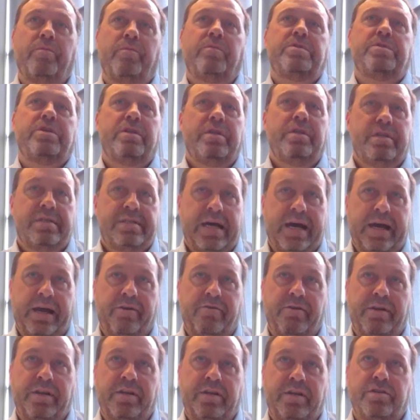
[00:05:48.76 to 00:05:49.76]
to the
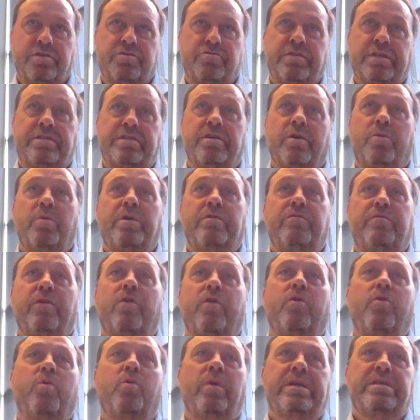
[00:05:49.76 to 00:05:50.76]
tire industry. So we've
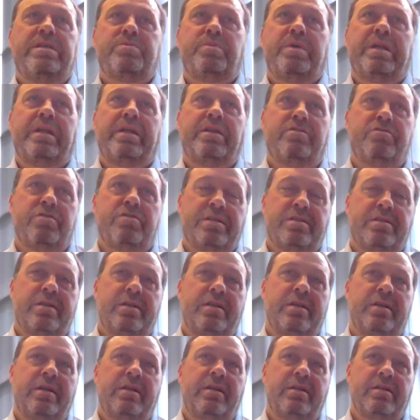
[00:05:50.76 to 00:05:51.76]
always been
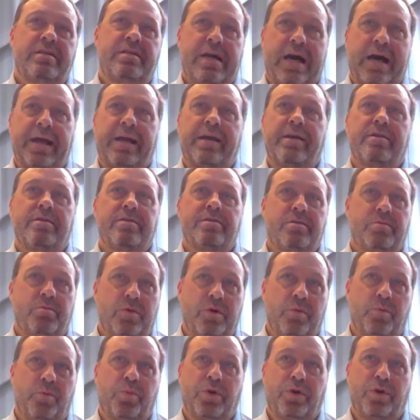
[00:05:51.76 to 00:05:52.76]
interested in tires,
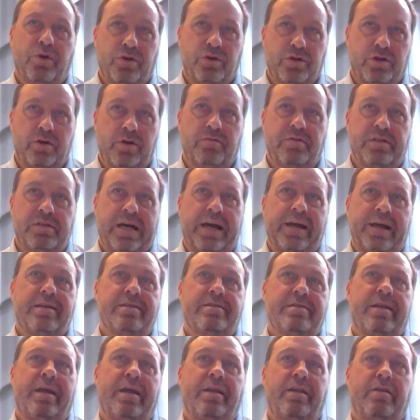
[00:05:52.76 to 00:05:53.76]
the production of
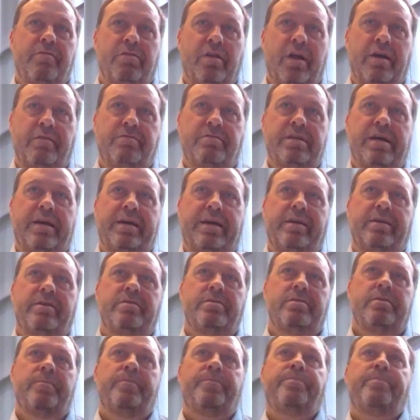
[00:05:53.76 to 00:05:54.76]
tires and end-of-life
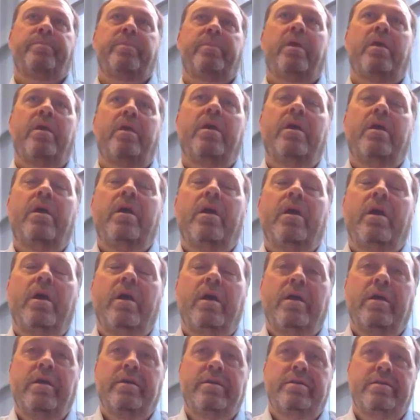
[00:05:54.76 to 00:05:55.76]
tires.
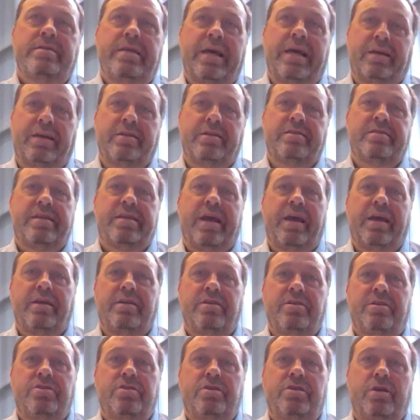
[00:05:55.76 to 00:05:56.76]
Second
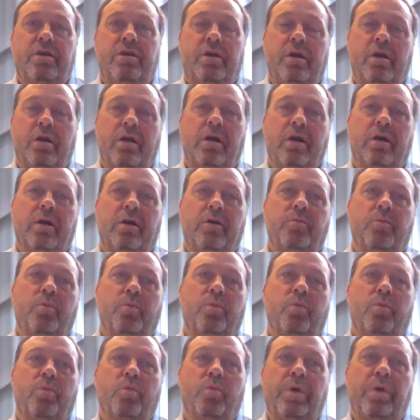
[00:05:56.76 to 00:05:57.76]
stage,
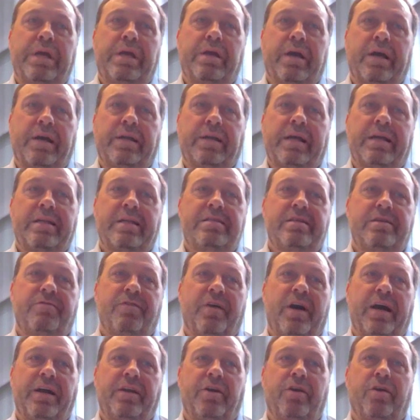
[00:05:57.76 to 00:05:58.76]
we
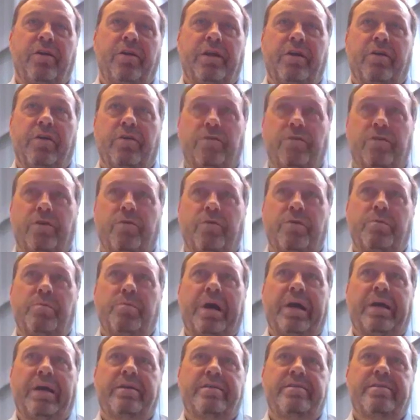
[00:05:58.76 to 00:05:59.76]
identified early on, going
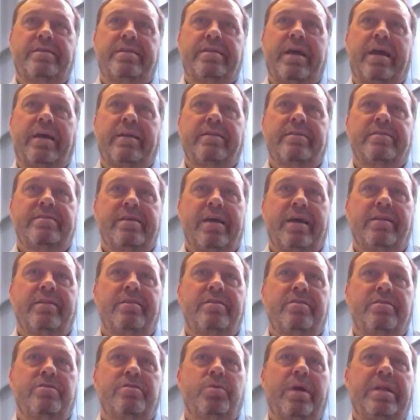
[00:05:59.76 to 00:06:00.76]
back, as Dan said,
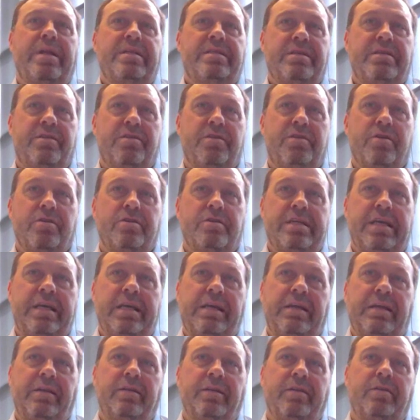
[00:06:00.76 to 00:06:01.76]
to
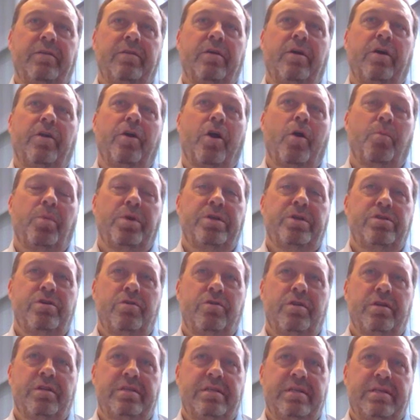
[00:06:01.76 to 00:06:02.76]
2013, an
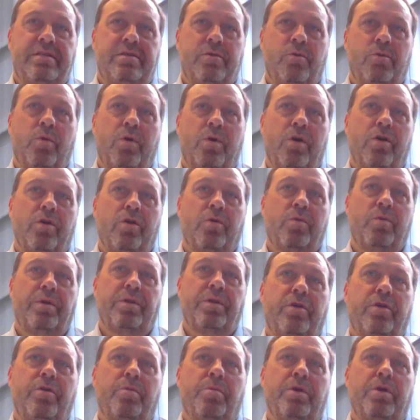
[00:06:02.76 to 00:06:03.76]
opportunity to work
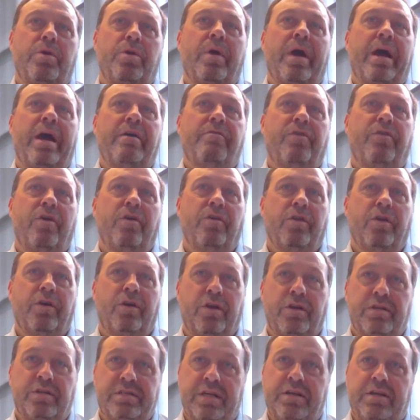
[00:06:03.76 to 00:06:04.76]
WF on a
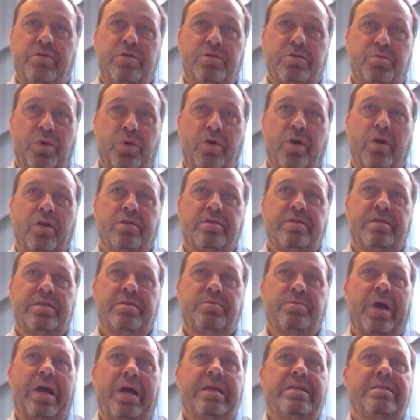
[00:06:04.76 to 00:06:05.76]
continuous
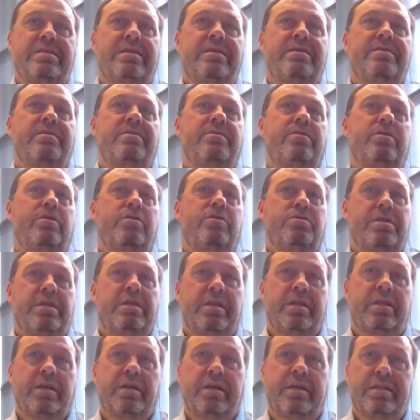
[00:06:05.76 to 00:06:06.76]
pyrolysis basis
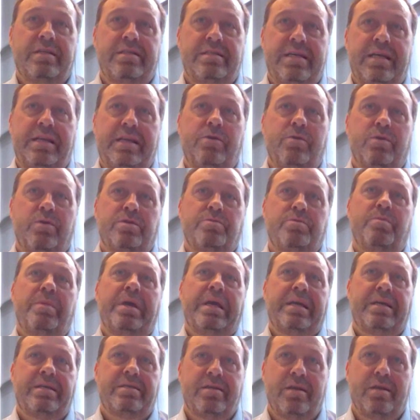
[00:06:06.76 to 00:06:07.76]
using the continuous
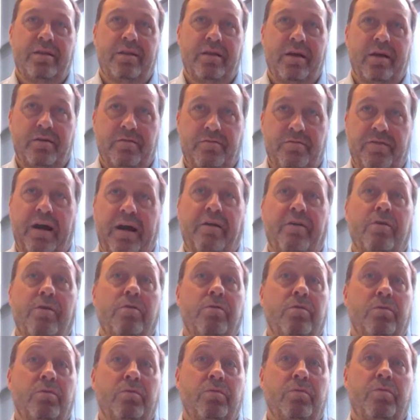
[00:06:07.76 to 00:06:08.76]
mixer that
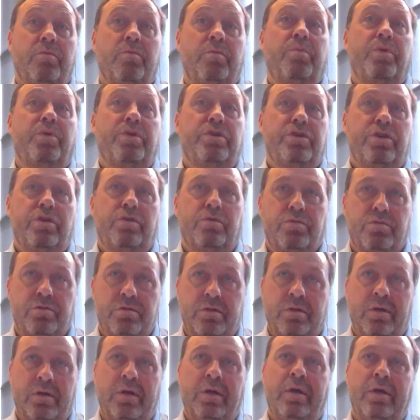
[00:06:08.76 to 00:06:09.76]
Farrell
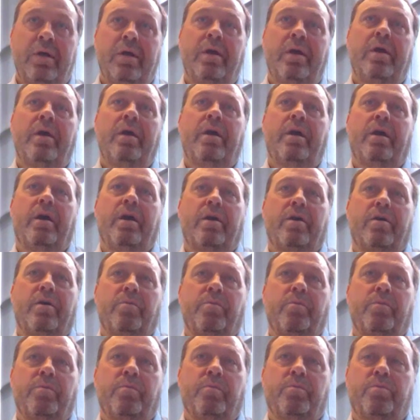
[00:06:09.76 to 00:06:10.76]
produced.
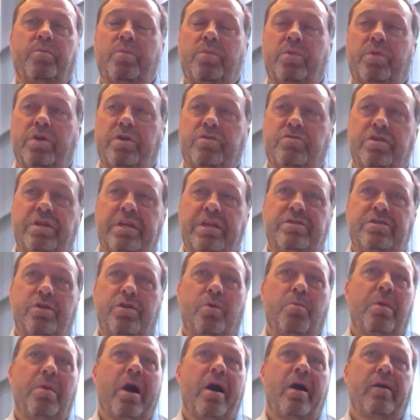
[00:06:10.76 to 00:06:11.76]
The
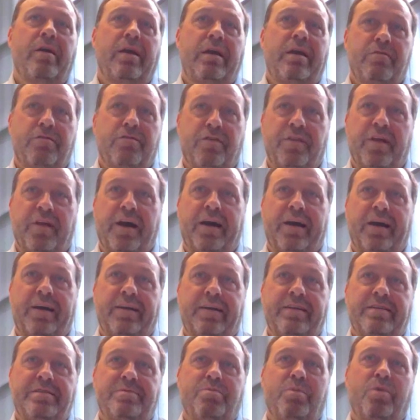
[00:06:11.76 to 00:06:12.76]
traditional market for that
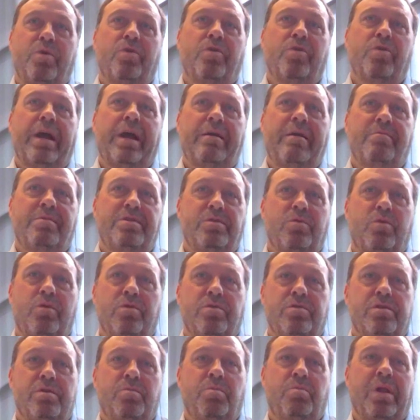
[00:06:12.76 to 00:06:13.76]
is more aimed
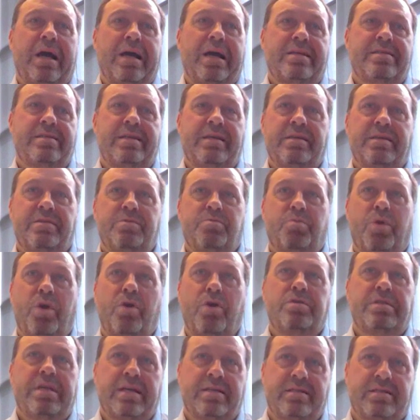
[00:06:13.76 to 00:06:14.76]
towards the plastics
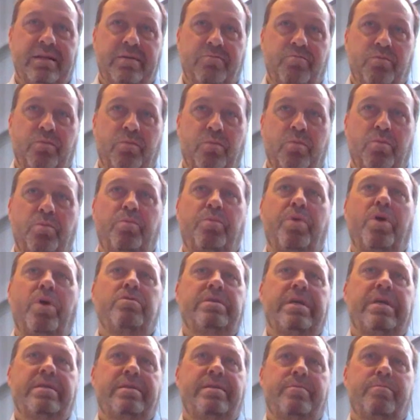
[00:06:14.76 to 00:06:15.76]
processing
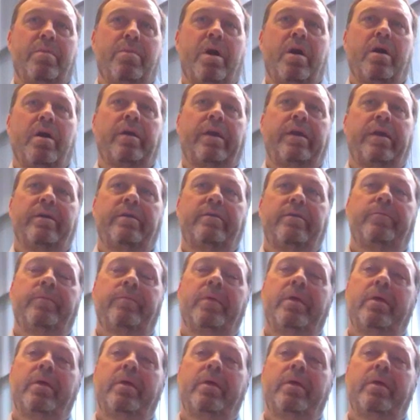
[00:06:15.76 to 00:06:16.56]
market,